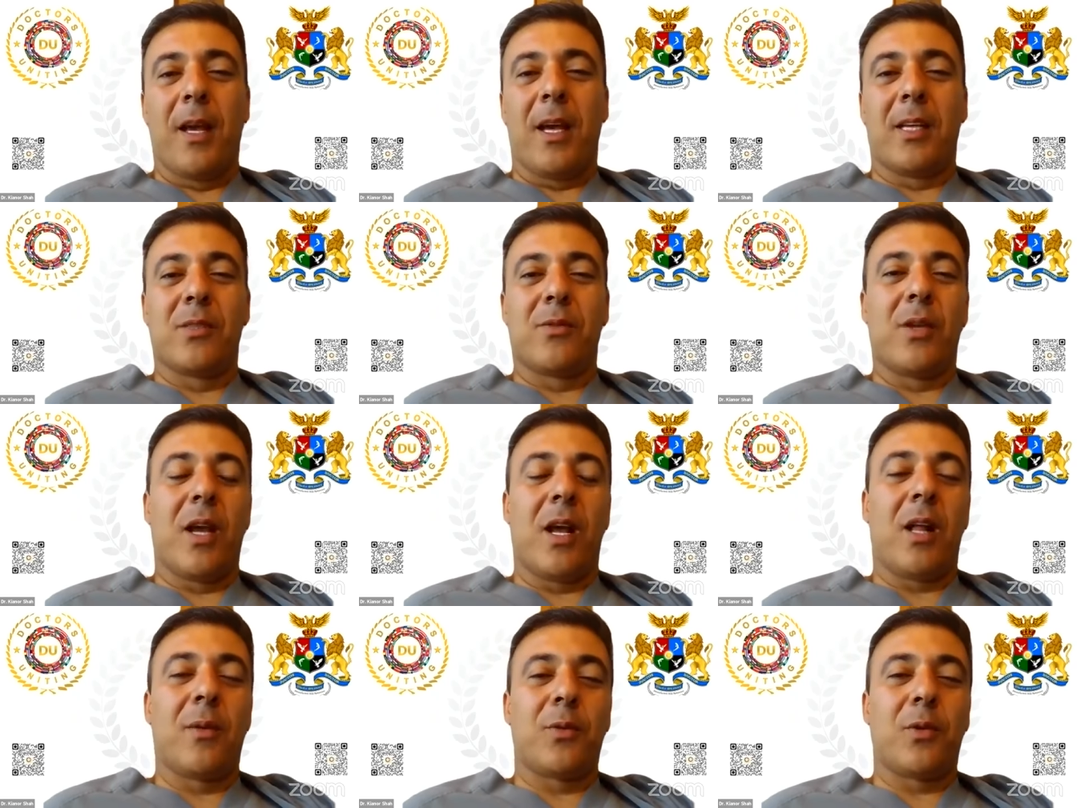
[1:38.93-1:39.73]
as we
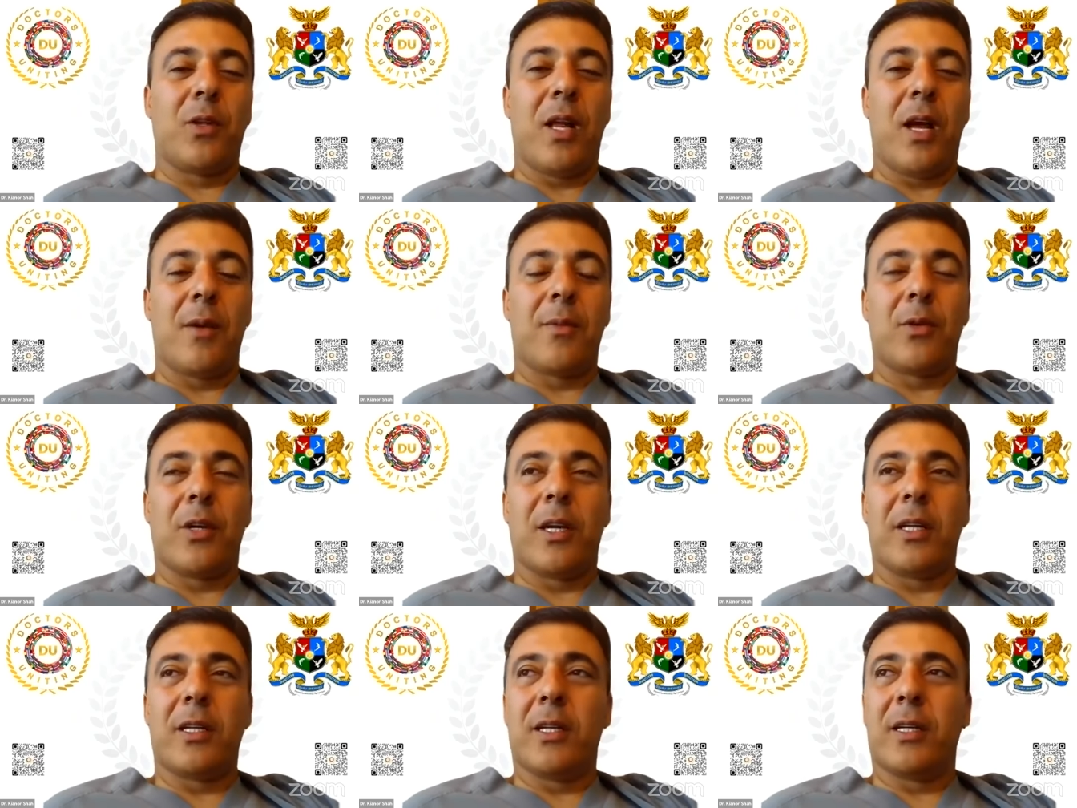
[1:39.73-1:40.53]
help
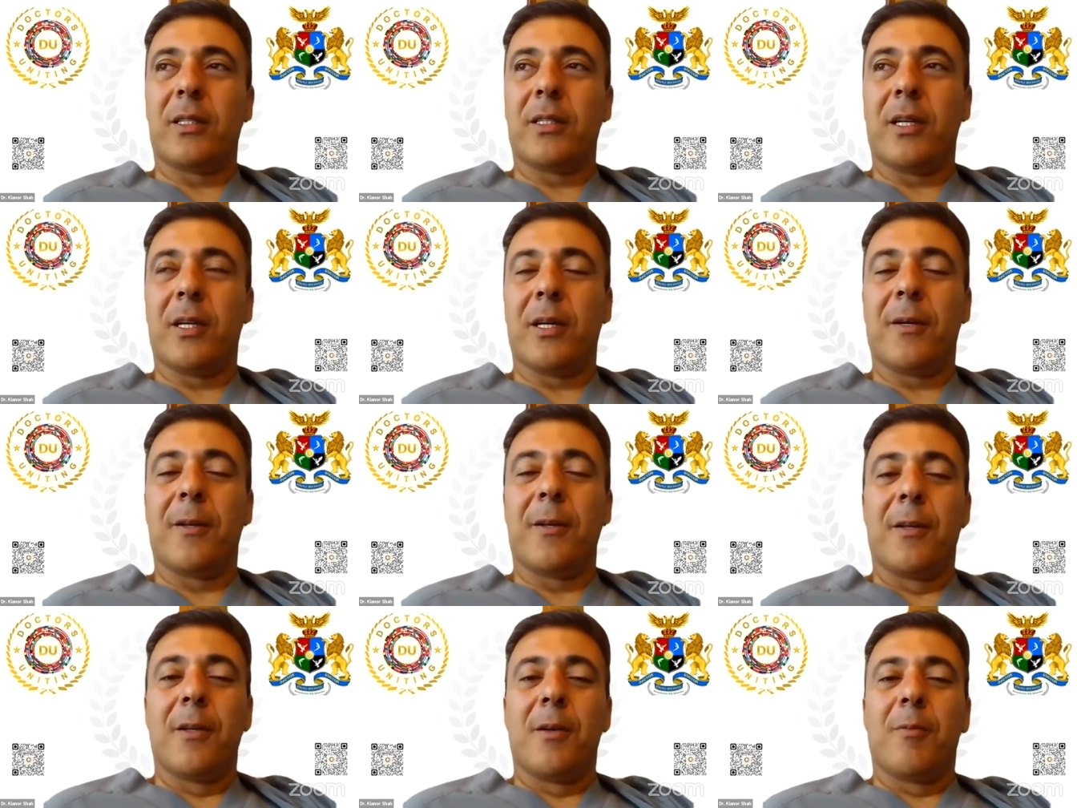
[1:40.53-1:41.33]
collaborate and uh,
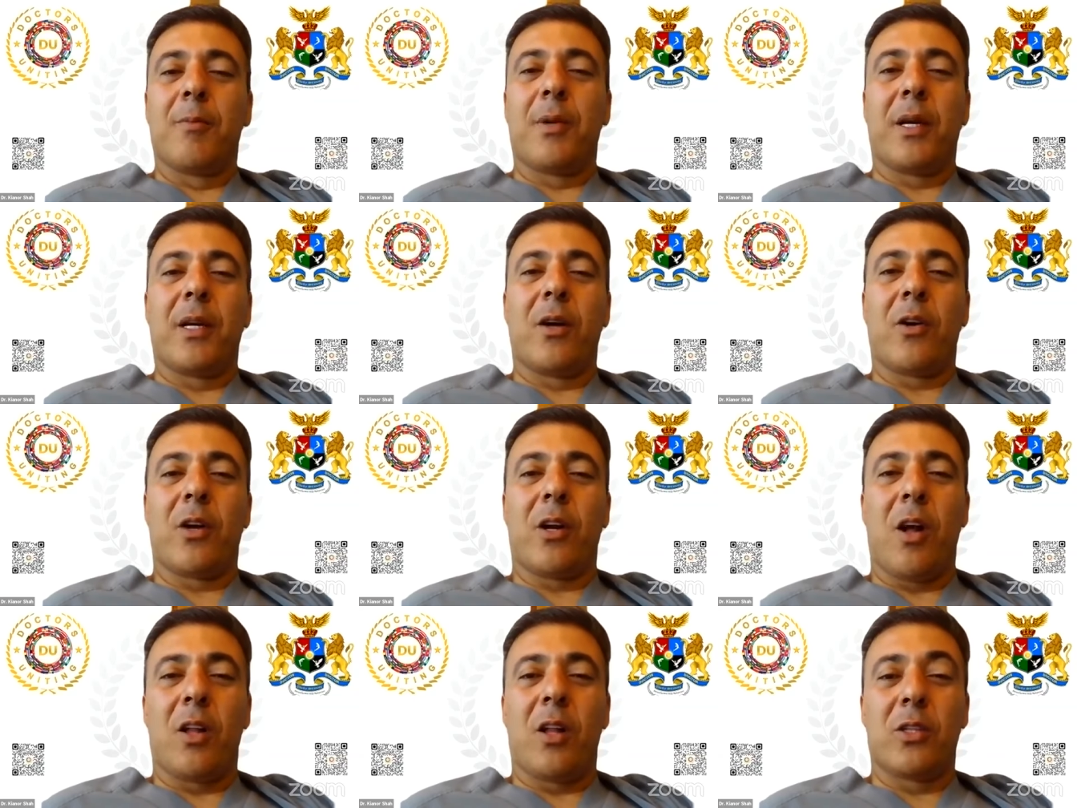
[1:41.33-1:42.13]
bring our
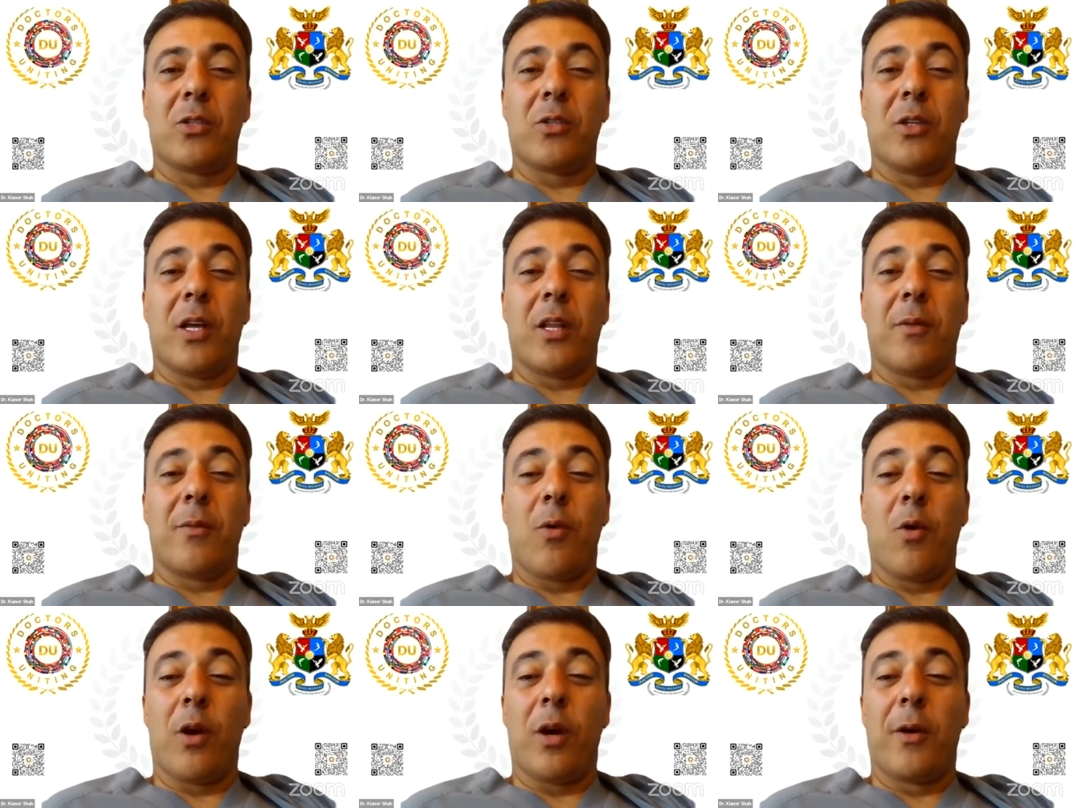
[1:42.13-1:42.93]
colleagues together
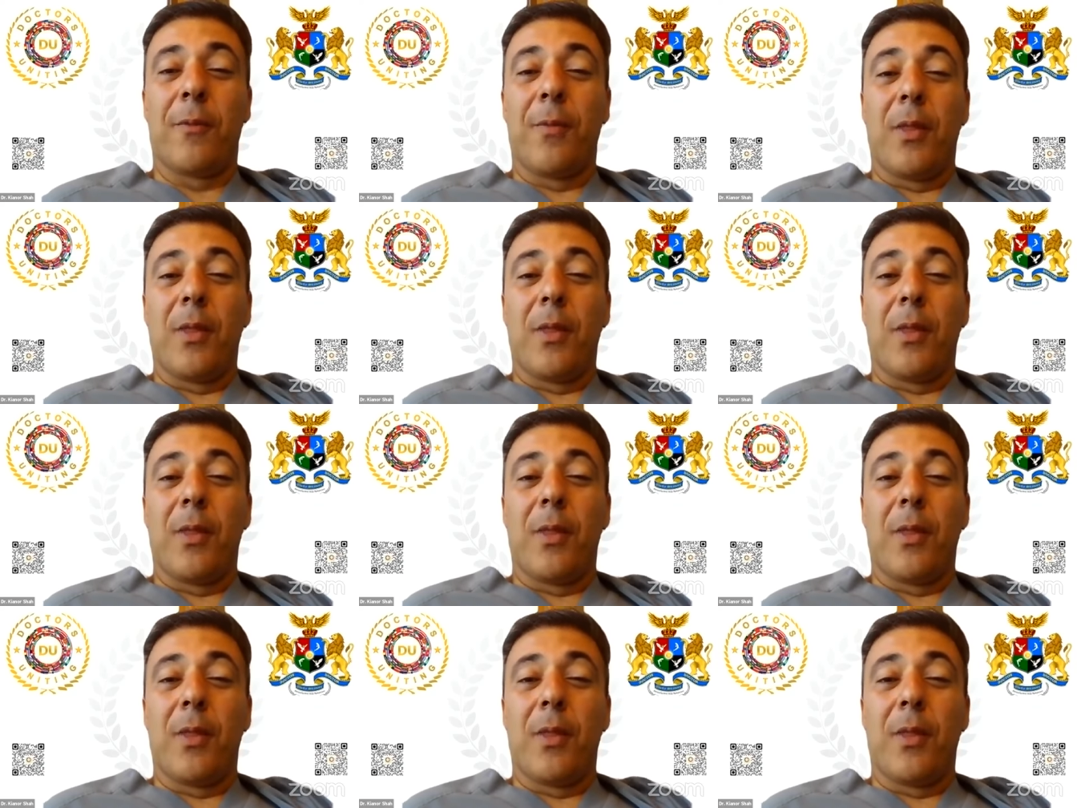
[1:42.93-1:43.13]
more.